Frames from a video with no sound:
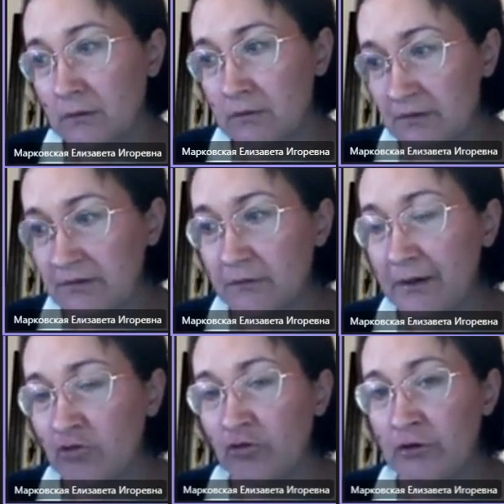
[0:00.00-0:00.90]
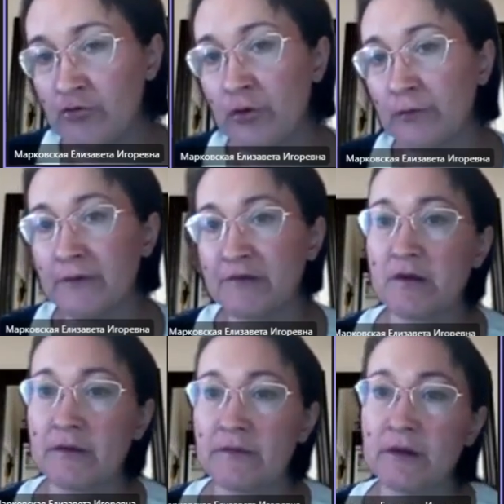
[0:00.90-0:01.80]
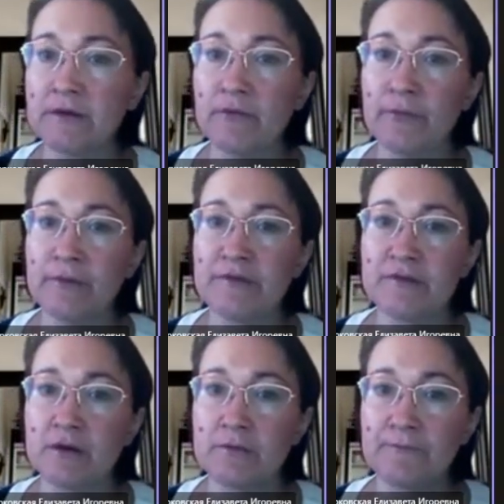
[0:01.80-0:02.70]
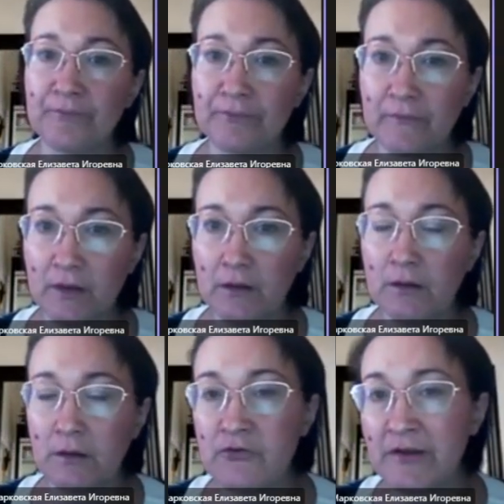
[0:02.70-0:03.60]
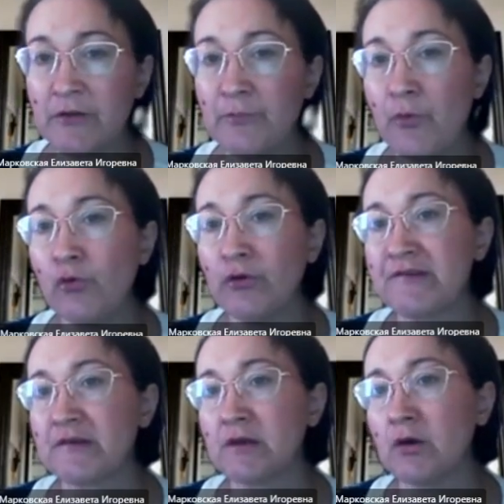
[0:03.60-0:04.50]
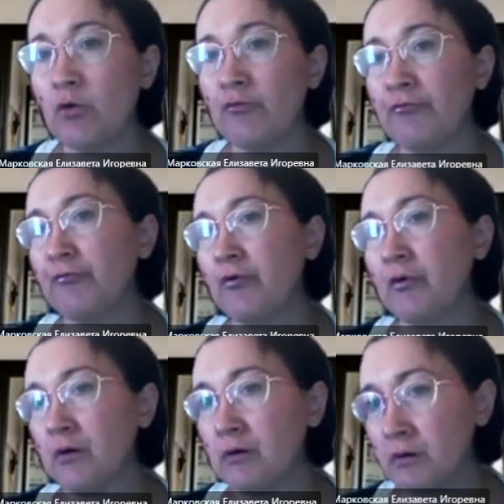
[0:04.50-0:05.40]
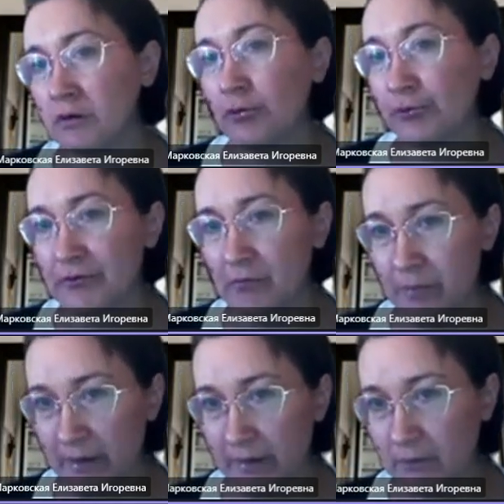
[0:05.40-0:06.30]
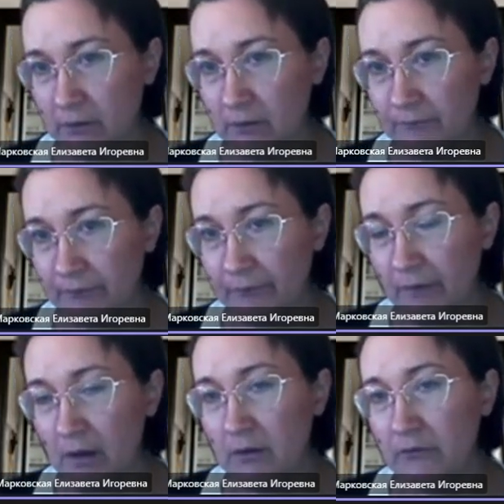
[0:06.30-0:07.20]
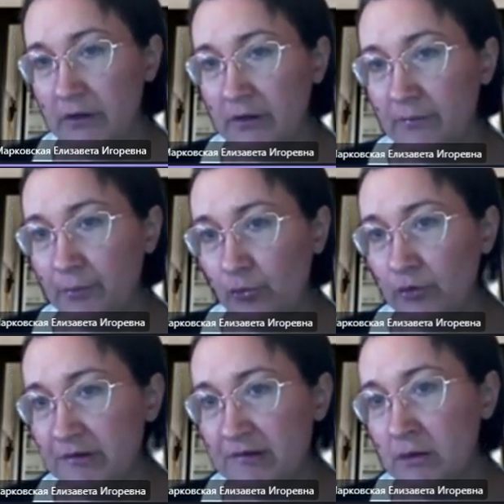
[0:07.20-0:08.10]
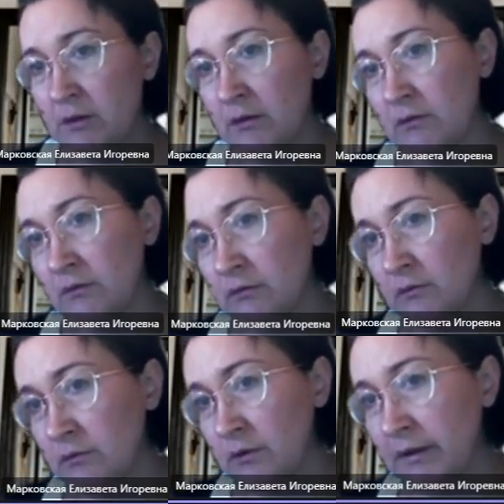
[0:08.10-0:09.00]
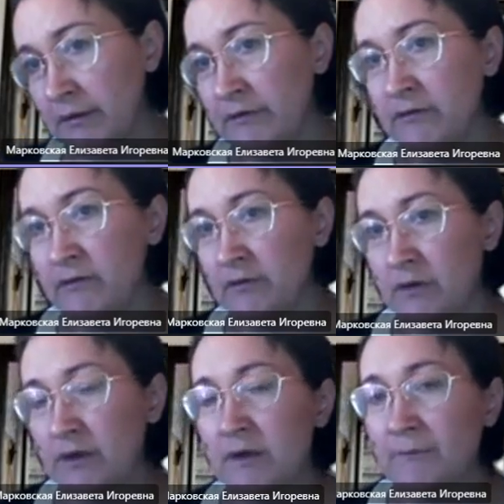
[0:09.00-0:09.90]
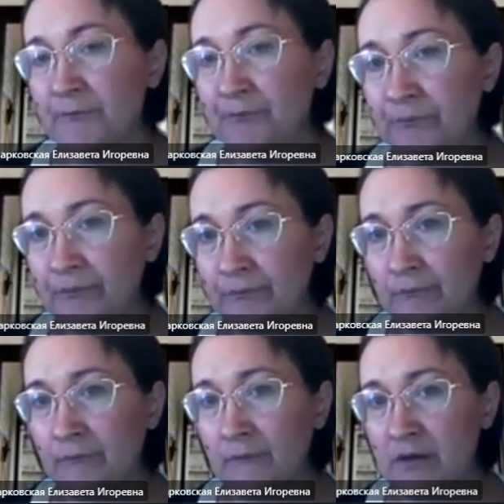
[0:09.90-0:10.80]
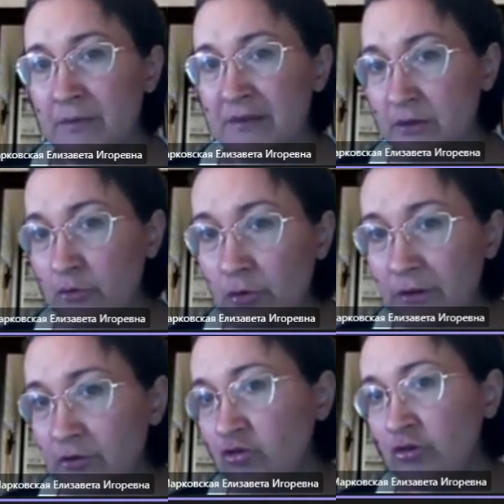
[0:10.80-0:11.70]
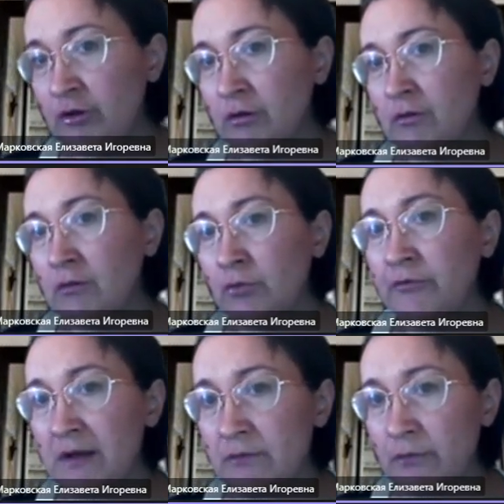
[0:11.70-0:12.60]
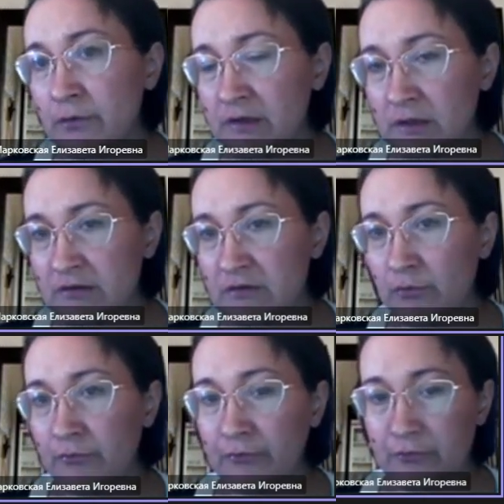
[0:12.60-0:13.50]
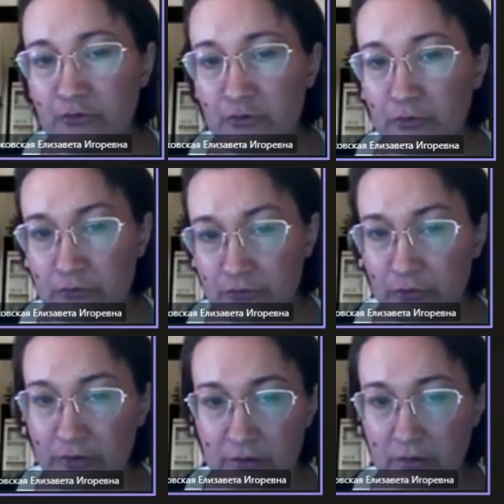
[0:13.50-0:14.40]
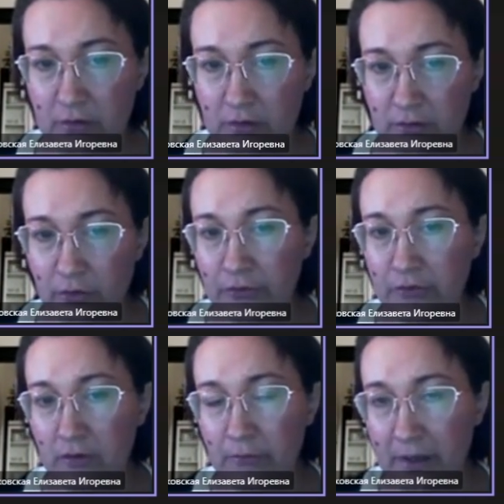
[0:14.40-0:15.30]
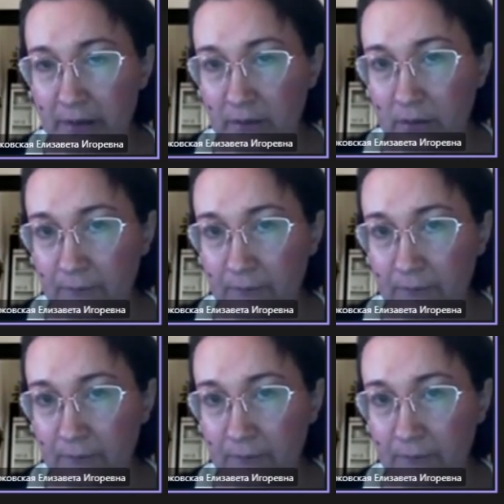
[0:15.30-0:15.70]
this question is always connected with the credit policy of concrete bank. Credit policy and the methodology of creditworthiness of certain and concrete bank.